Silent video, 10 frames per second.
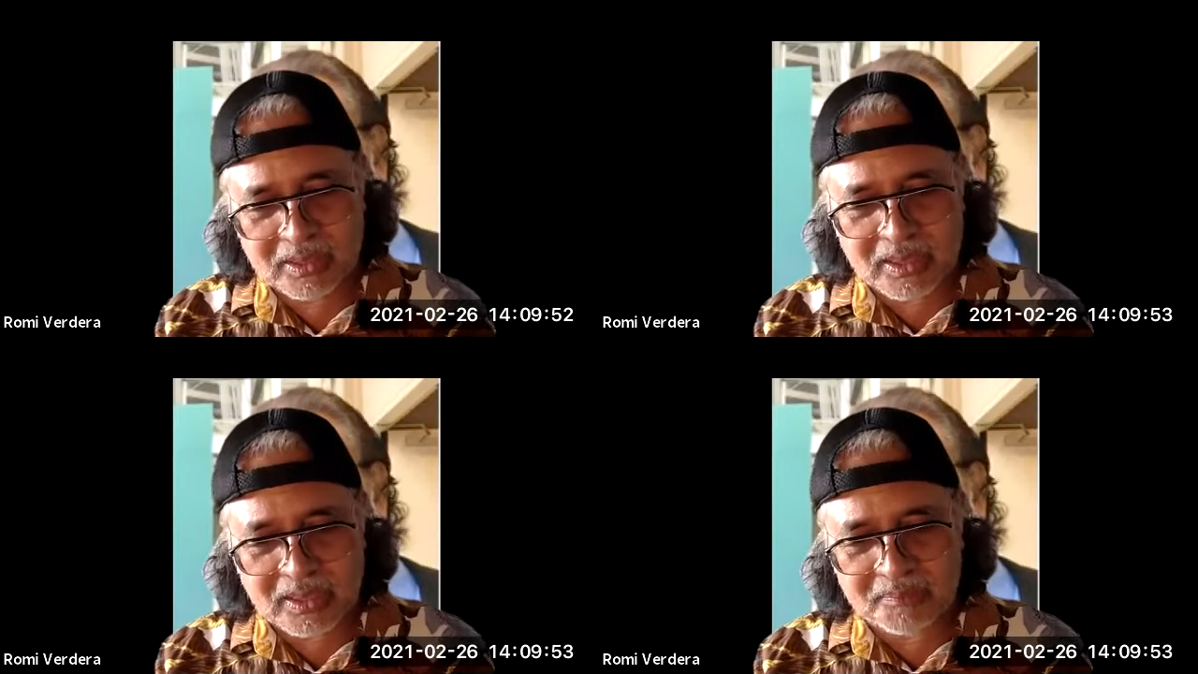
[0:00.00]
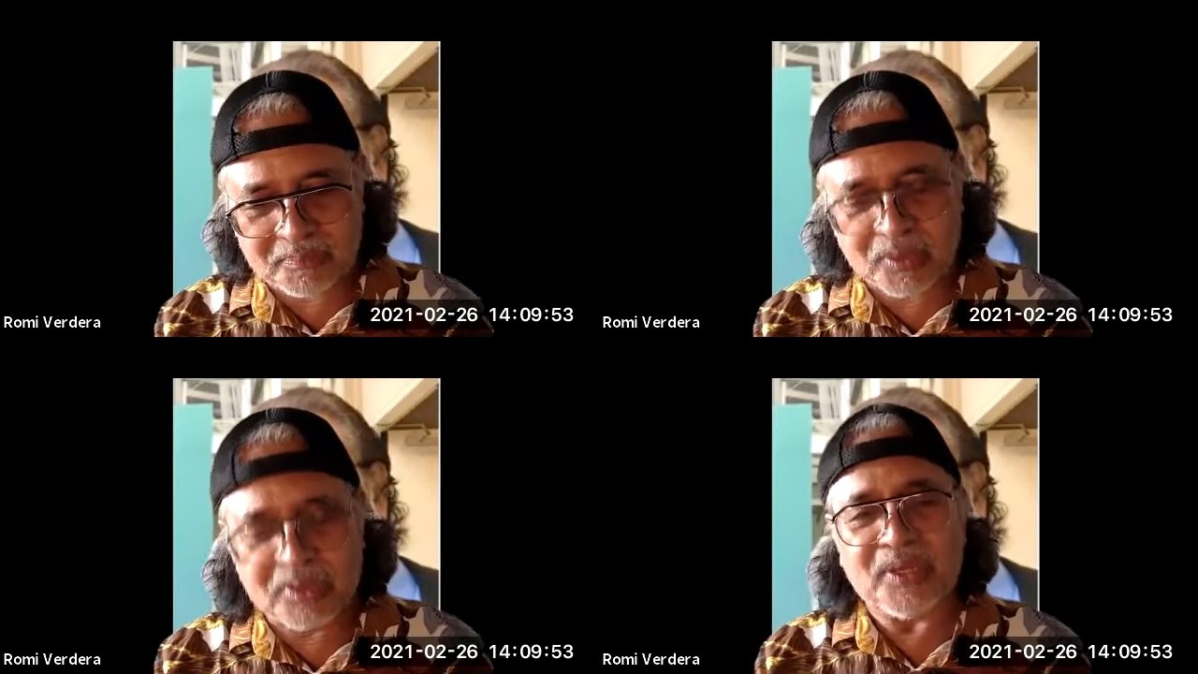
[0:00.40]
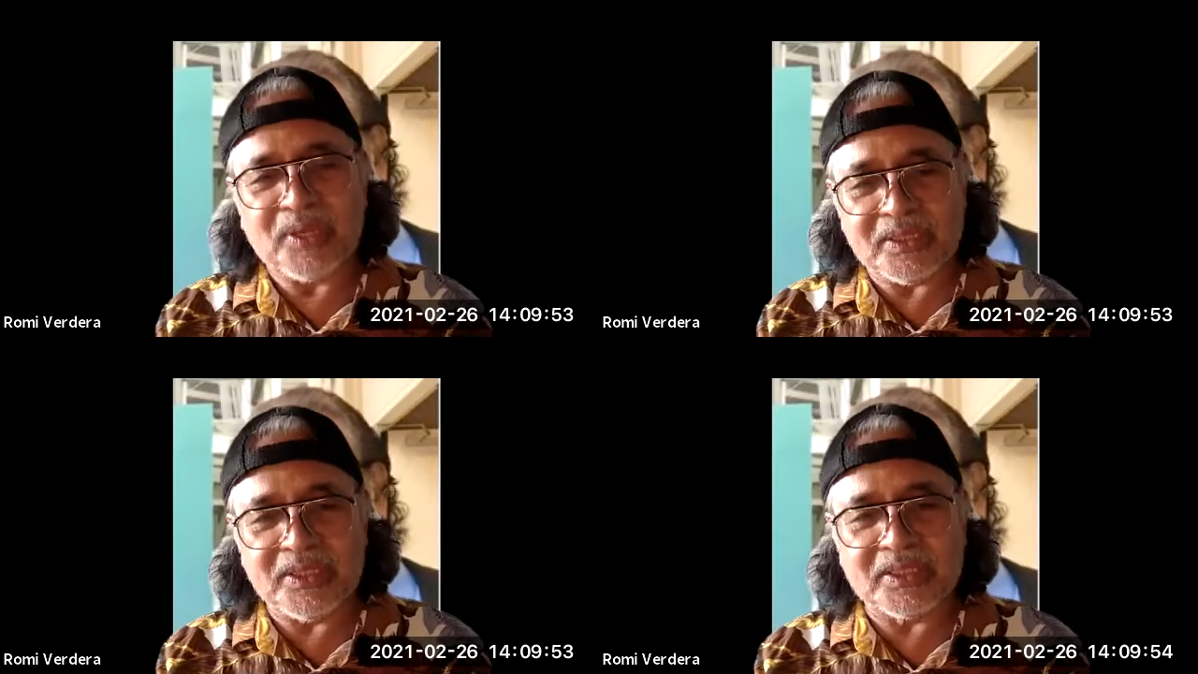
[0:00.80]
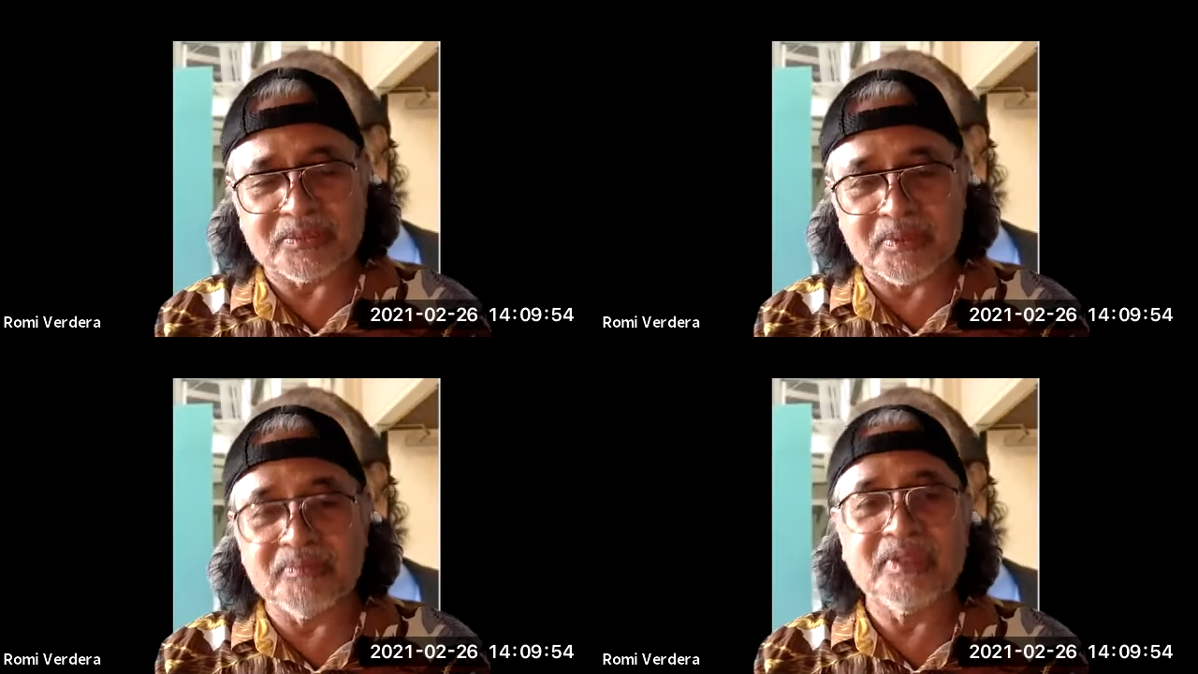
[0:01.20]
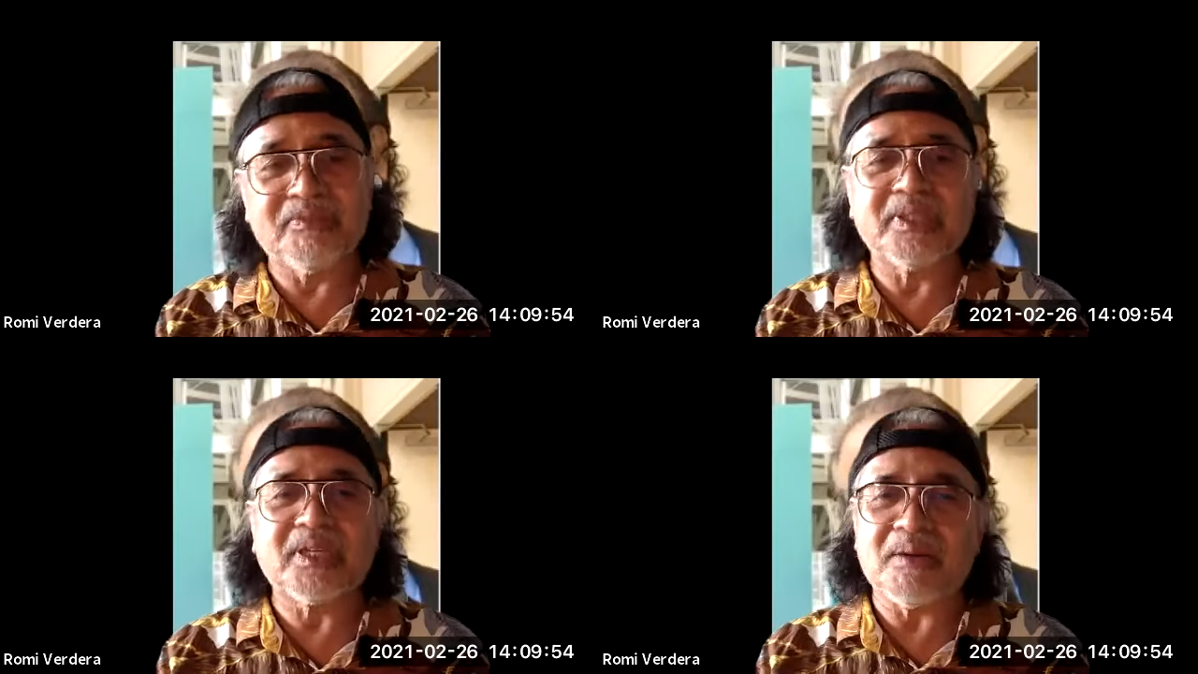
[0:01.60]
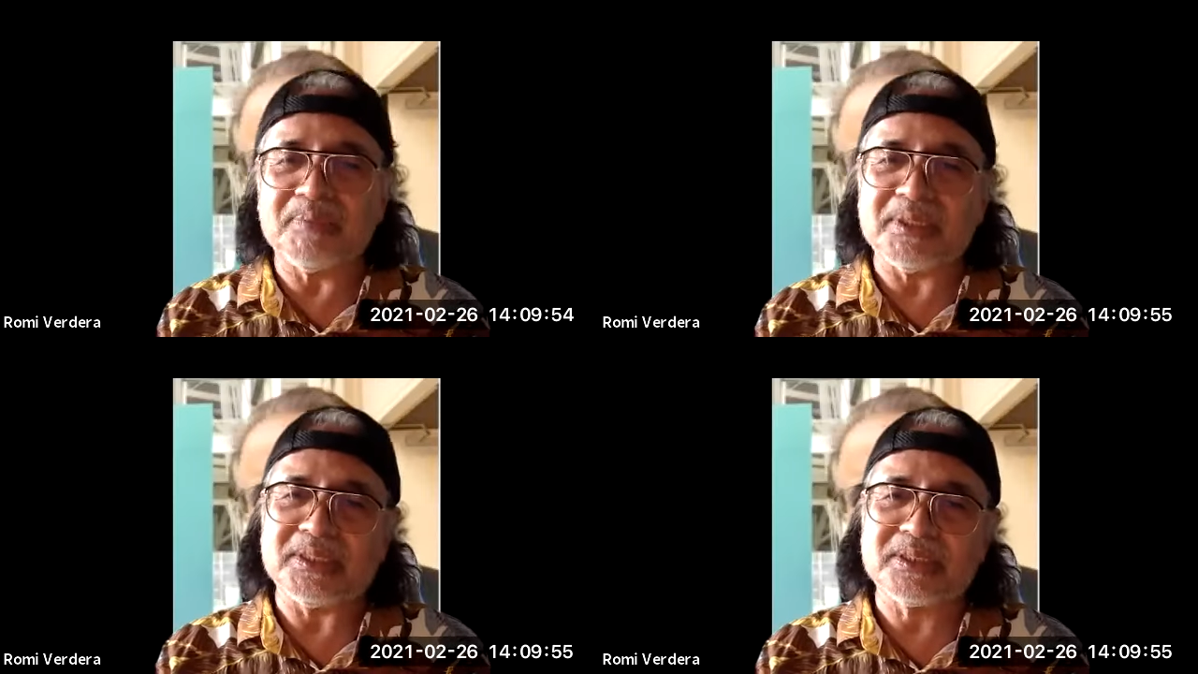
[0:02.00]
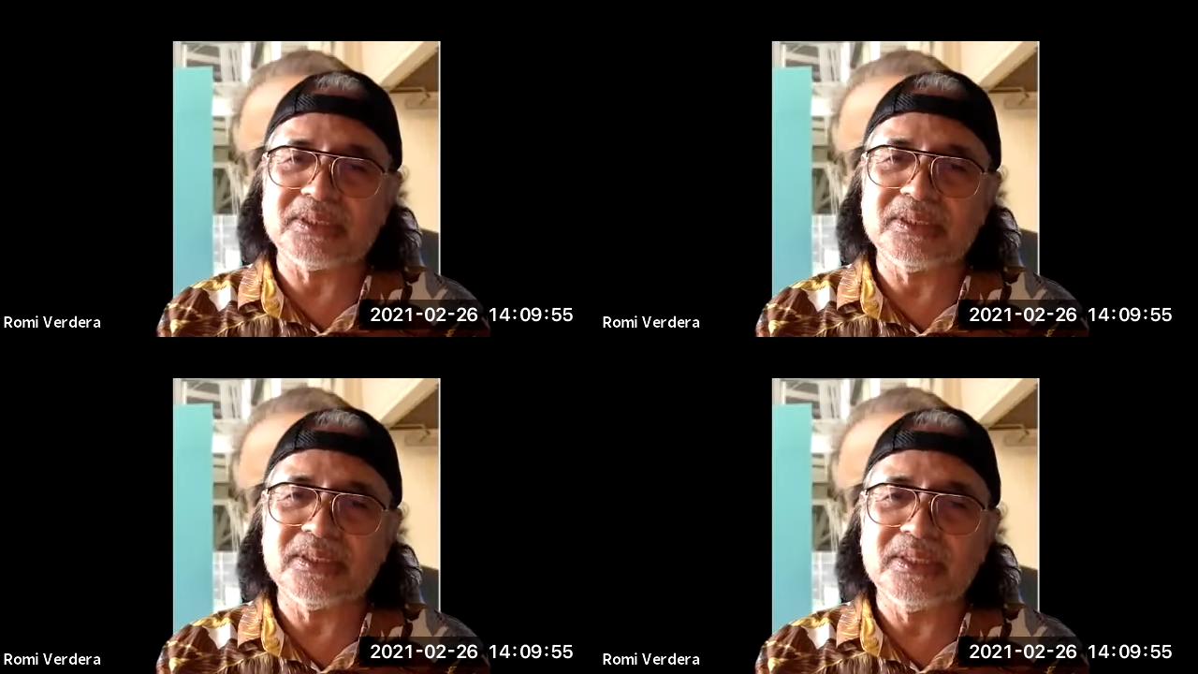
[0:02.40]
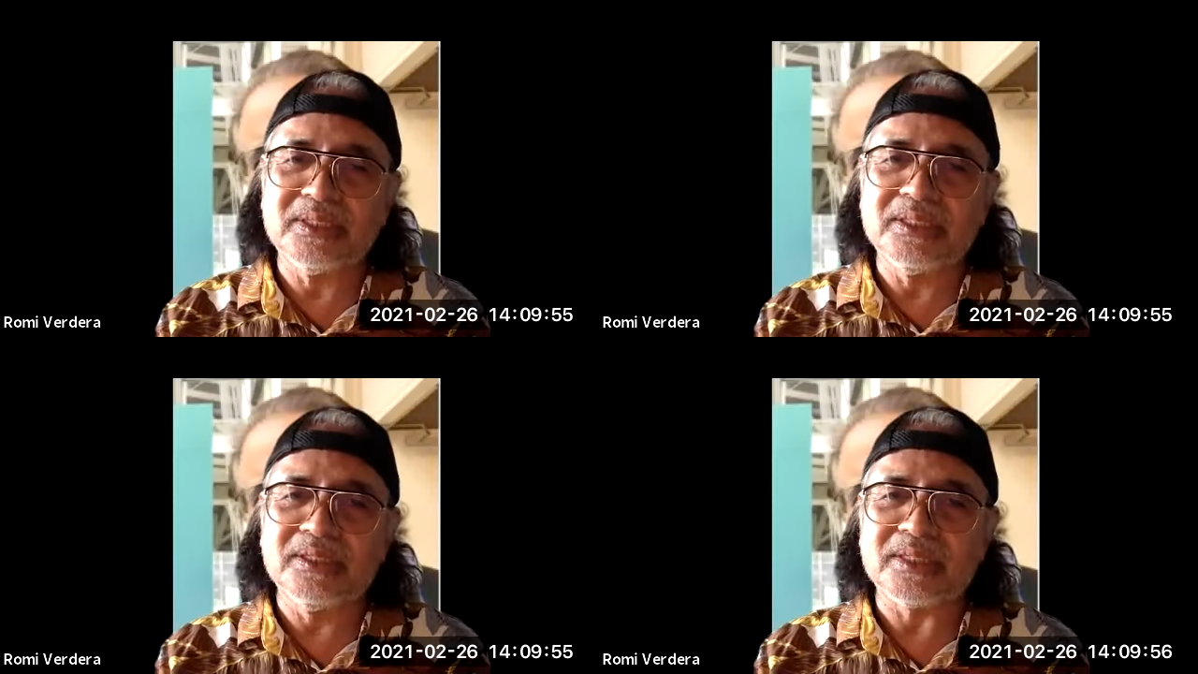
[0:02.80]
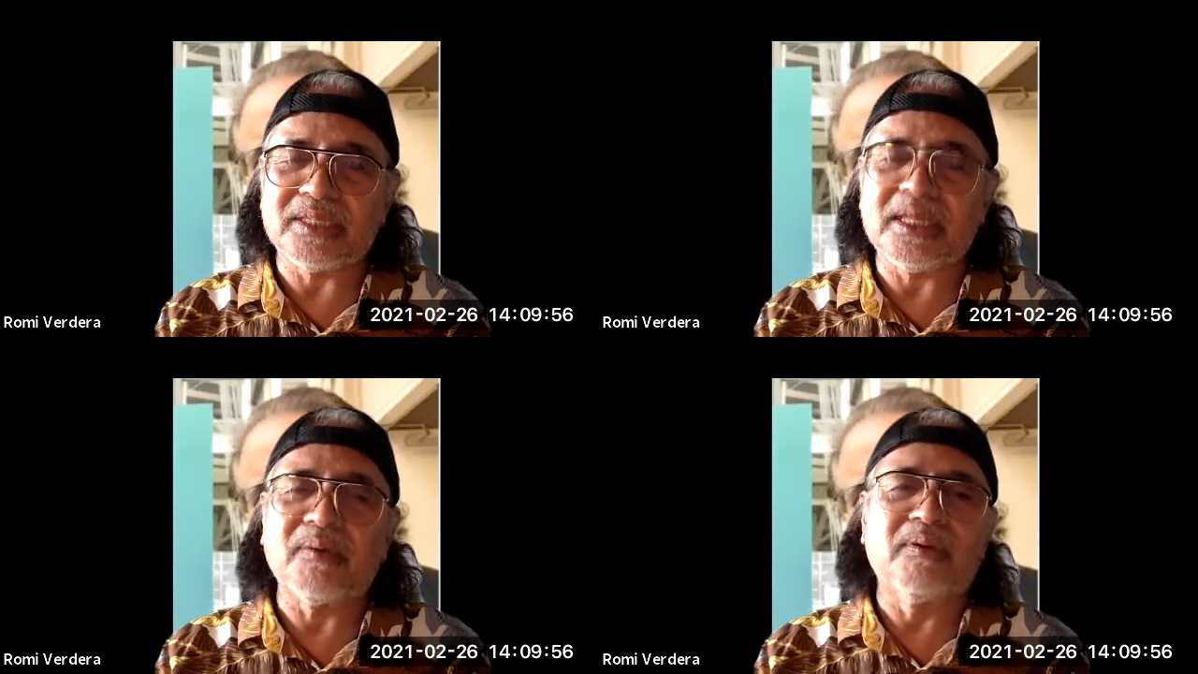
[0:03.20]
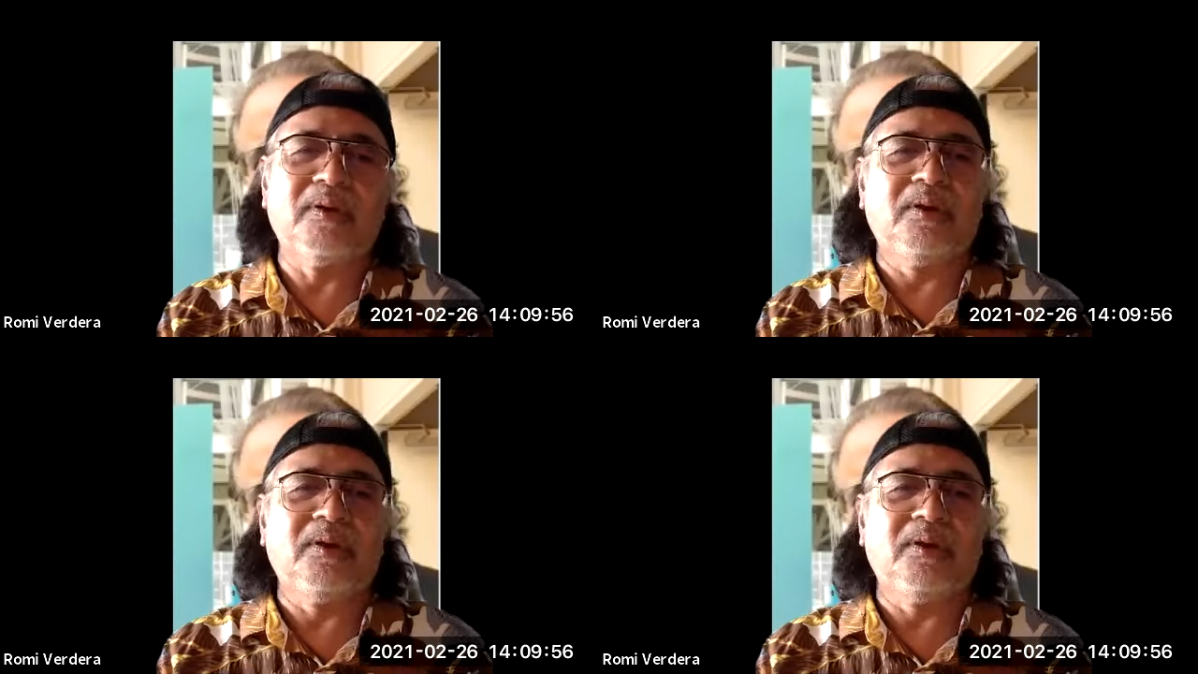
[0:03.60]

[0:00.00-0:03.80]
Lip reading: for 20 years from different companies. Okay, now,